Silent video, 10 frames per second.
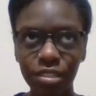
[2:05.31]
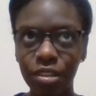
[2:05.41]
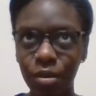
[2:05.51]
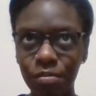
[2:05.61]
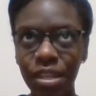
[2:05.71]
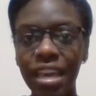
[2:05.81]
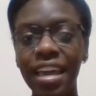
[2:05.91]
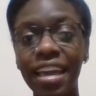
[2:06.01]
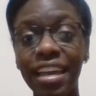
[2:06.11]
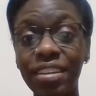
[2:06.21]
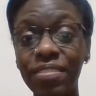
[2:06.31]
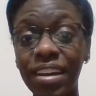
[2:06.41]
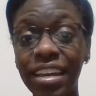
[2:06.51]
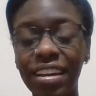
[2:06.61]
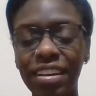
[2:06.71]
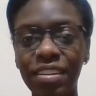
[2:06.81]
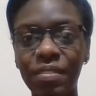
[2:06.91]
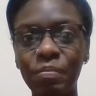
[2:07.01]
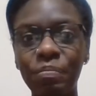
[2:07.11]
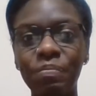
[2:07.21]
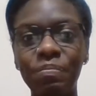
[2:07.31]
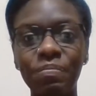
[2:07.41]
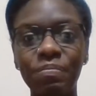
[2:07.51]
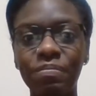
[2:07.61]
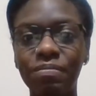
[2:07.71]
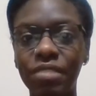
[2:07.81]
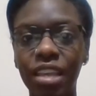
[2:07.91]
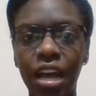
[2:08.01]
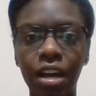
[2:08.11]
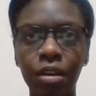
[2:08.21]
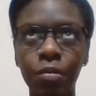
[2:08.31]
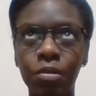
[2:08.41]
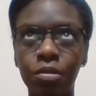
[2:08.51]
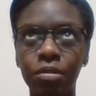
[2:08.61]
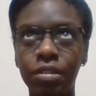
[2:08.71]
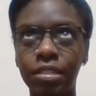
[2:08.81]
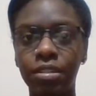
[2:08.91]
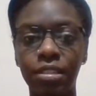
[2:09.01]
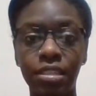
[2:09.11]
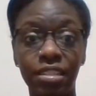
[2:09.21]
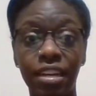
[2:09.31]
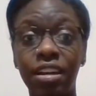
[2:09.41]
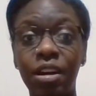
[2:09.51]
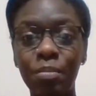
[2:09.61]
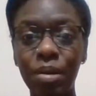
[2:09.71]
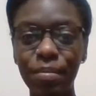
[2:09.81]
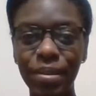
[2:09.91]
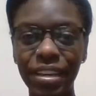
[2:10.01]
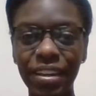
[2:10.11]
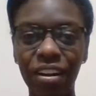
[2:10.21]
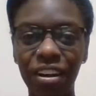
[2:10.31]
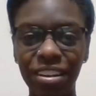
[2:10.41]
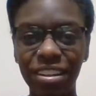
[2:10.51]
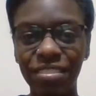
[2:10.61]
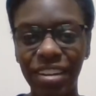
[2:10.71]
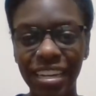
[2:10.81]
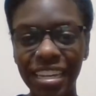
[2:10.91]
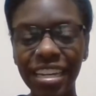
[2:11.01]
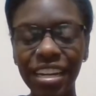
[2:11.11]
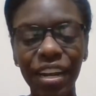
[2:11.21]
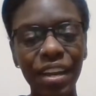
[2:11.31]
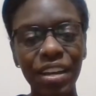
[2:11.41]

So anyway, I will, it's on this side, I'll pop a card in right here